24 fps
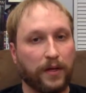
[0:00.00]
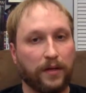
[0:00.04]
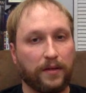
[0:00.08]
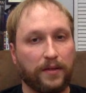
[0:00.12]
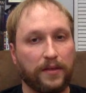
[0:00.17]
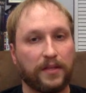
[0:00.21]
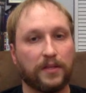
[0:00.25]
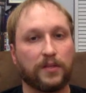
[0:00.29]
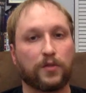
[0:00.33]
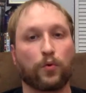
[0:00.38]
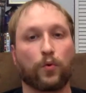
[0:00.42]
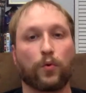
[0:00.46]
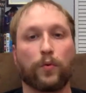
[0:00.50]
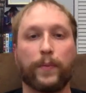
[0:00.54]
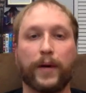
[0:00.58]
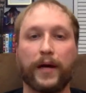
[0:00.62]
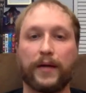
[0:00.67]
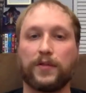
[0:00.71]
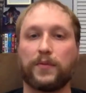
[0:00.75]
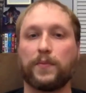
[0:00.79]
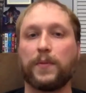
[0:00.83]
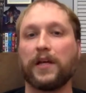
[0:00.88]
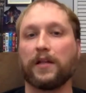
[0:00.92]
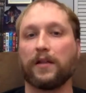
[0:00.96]
in this
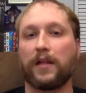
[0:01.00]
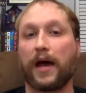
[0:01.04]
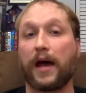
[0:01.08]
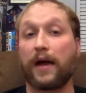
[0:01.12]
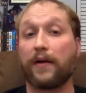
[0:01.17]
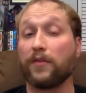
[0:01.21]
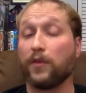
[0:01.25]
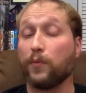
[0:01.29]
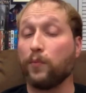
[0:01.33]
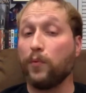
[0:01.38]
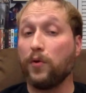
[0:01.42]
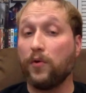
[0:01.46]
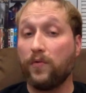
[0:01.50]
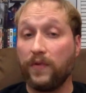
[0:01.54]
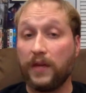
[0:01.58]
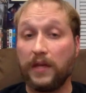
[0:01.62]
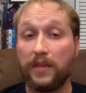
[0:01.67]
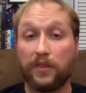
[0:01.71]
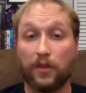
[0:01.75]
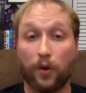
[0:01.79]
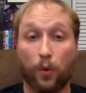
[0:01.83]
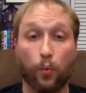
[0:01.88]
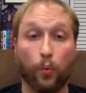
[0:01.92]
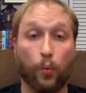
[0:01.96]
reminds me a lot of the movie
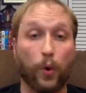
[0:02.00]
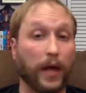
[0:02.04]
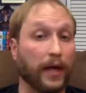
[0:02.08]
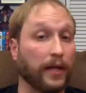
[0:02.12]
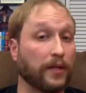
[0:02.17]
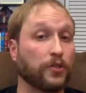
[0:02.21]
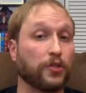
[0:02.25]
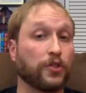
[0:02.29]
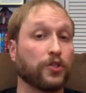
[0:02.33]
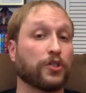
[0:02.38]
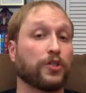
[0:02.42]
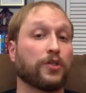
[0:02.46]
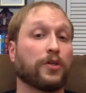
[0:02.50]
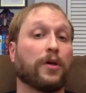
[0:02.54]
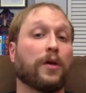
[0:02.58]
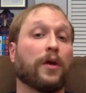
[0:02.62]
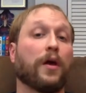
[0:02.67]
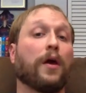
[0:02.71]
The Witch.